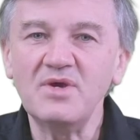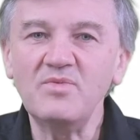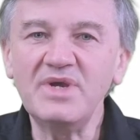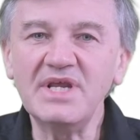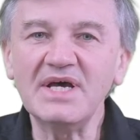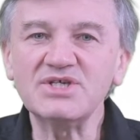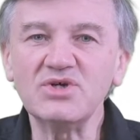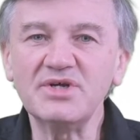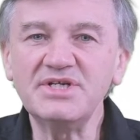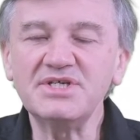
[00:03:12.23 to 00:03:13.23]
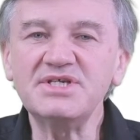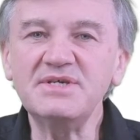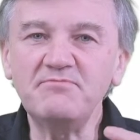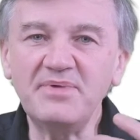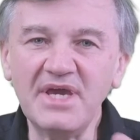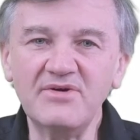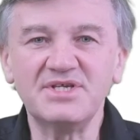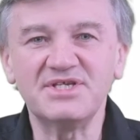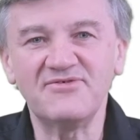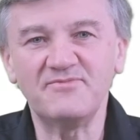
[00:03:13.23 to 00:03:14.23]
we're now starting to see
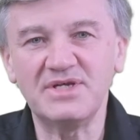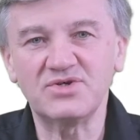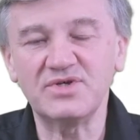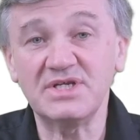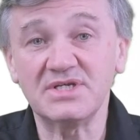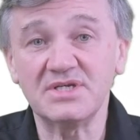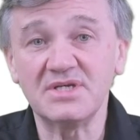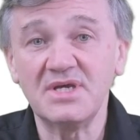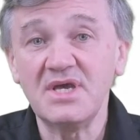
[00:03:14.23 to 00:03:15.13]
parents that have been treated.